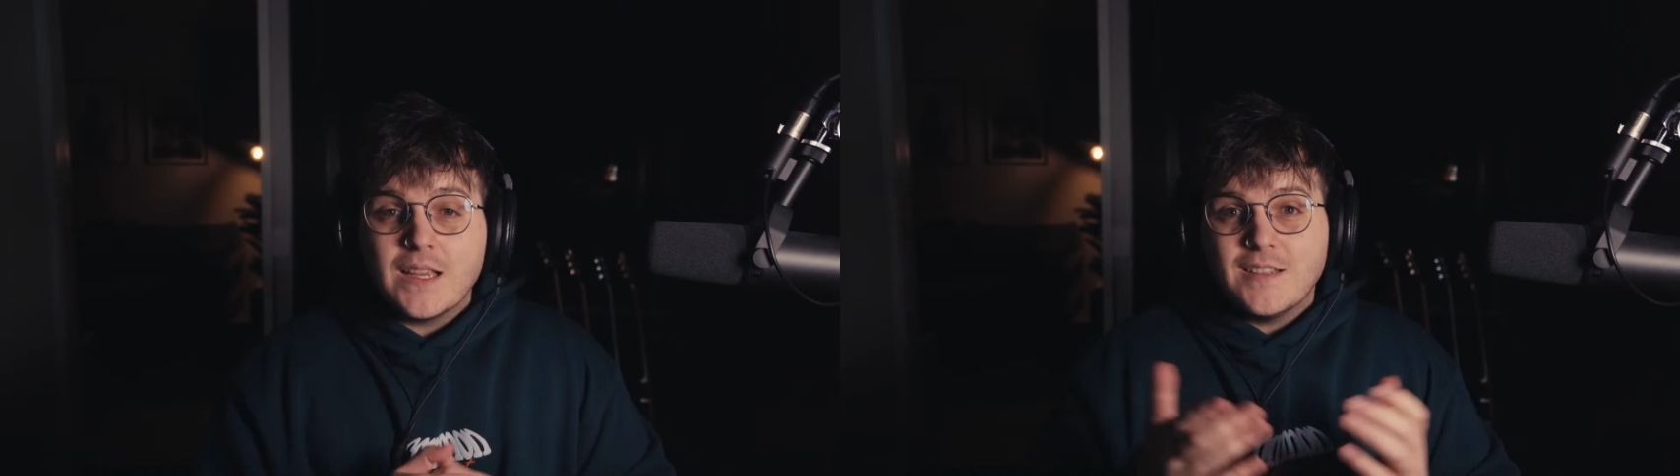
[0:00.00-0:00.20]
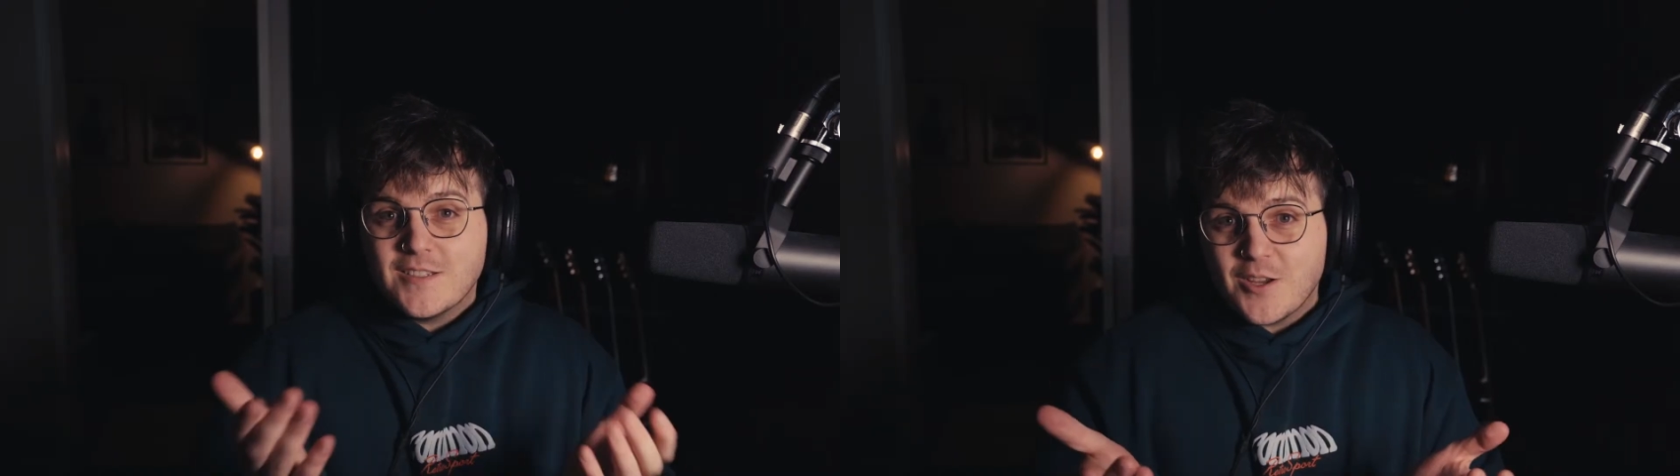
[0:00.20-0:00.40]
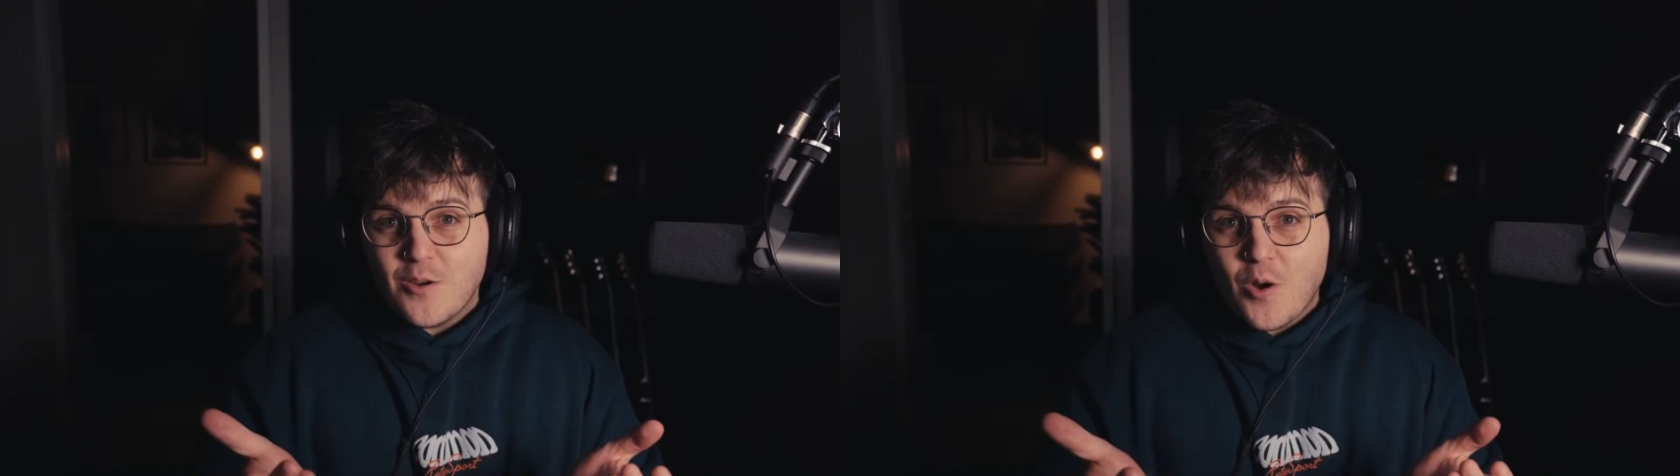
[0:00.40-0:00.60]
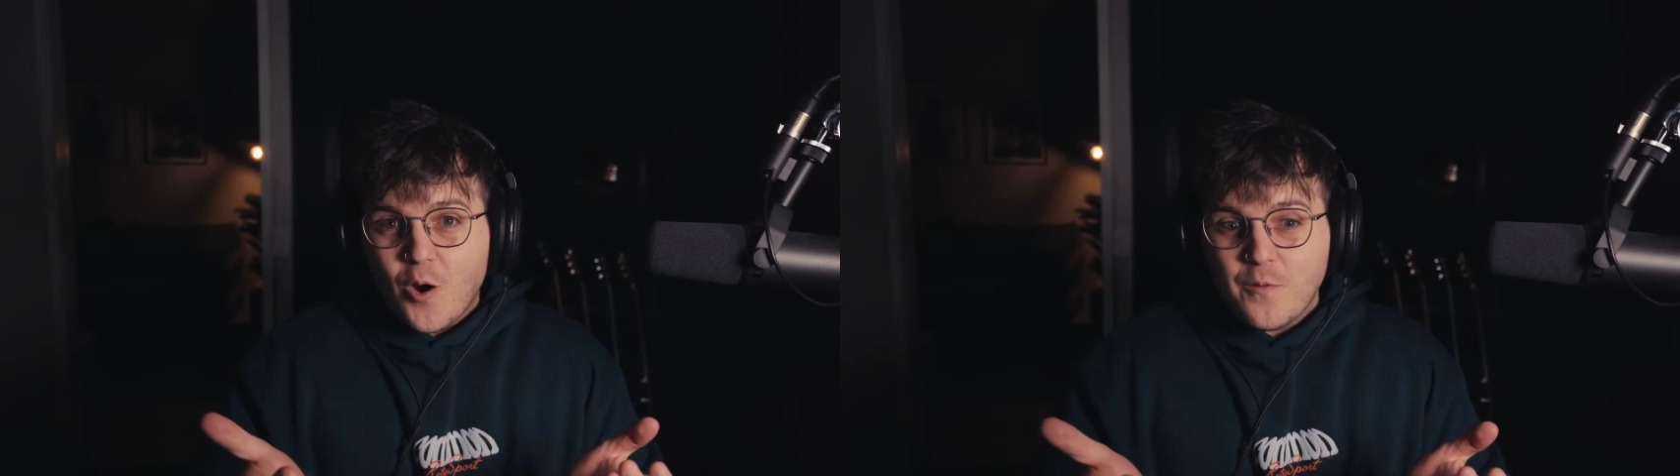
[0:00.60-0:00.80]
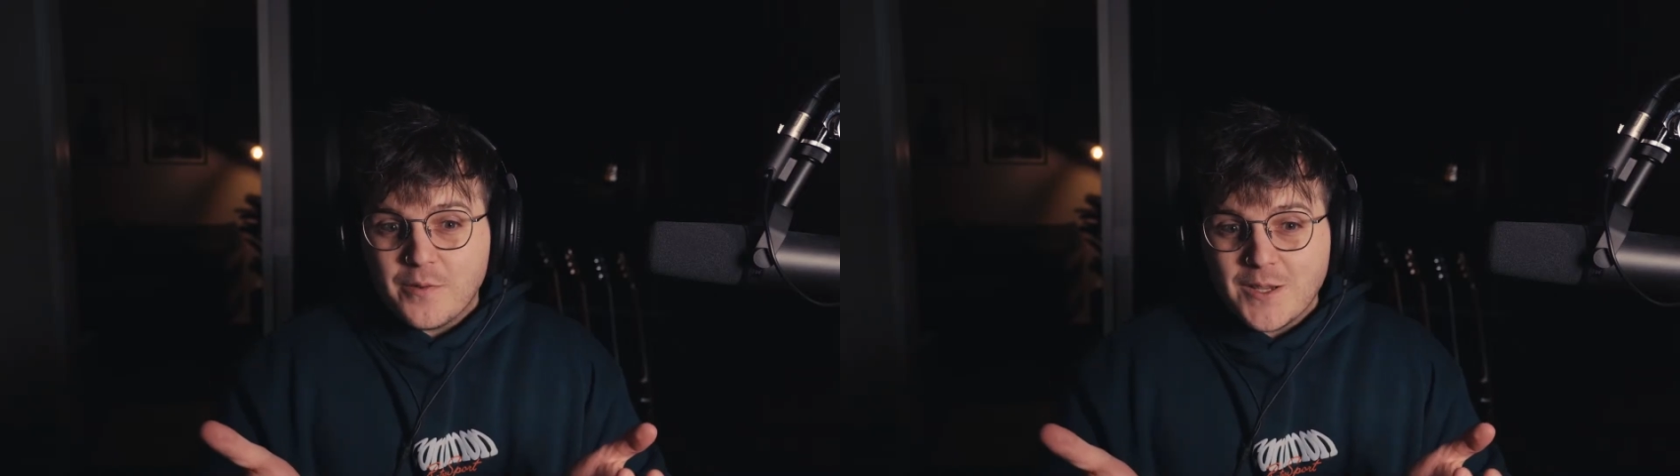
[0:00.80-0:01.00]
So
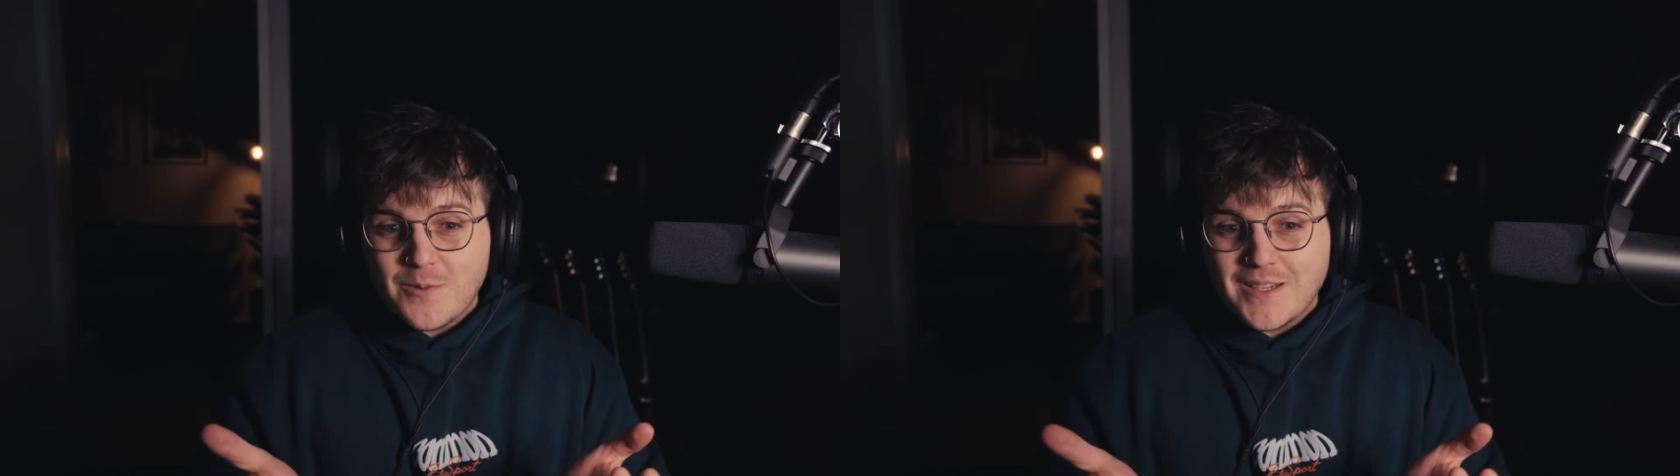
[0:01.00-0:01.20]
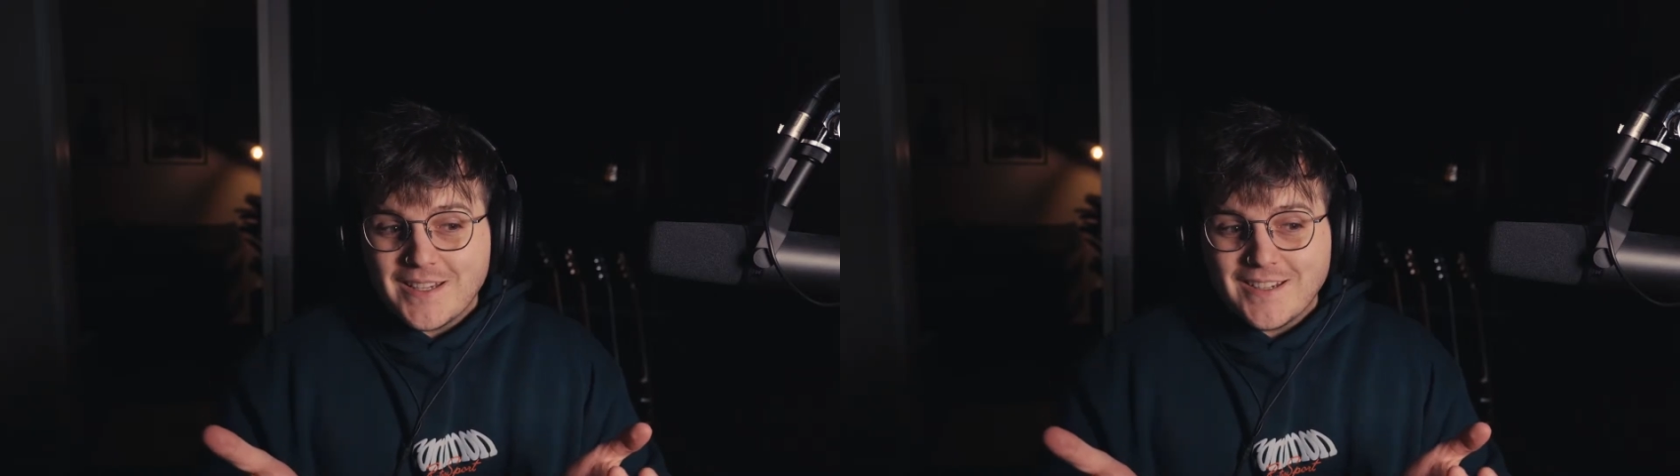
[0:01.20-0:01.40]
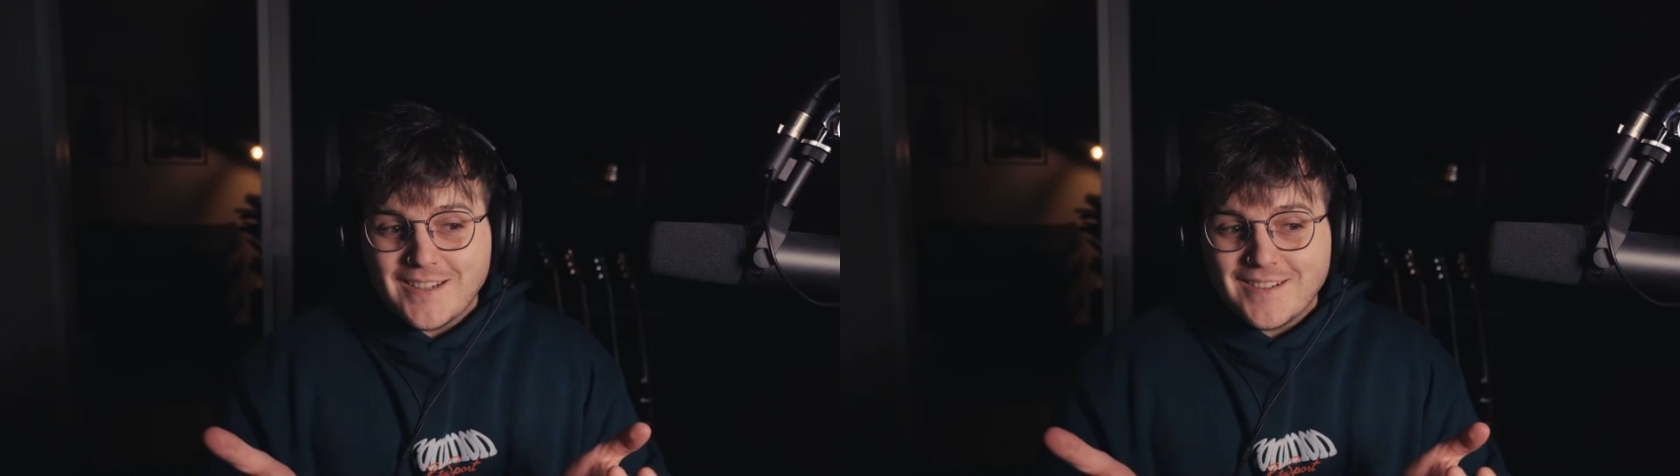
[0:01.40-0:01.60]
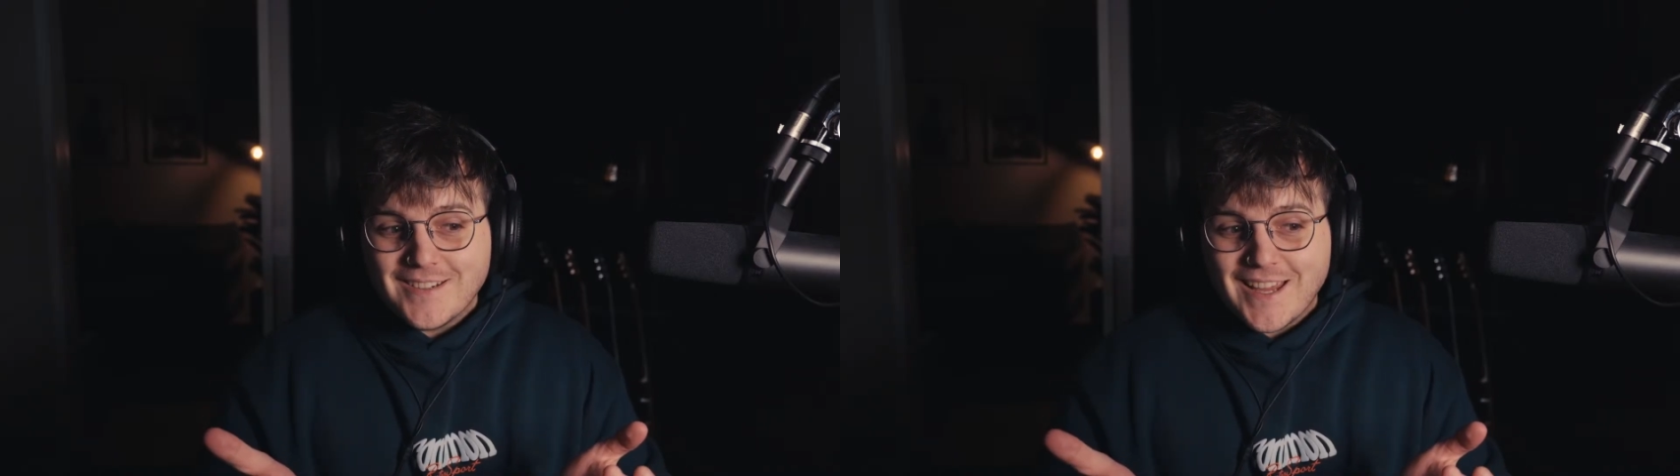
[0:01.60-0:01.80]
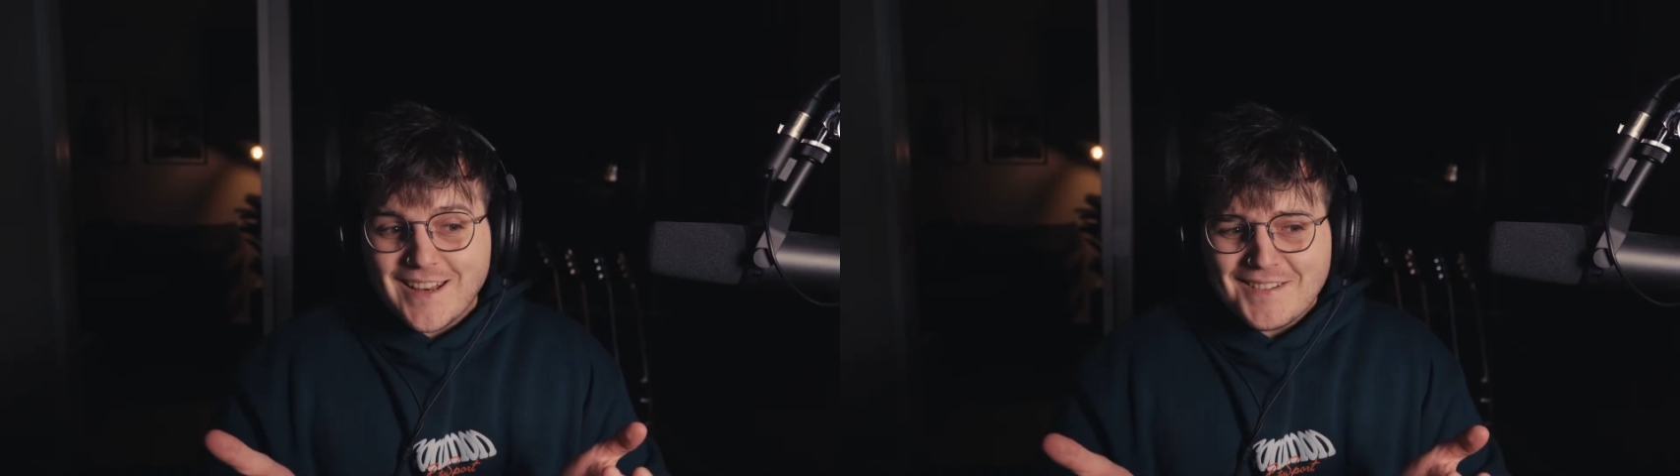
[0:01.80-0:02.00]
hopefully we can get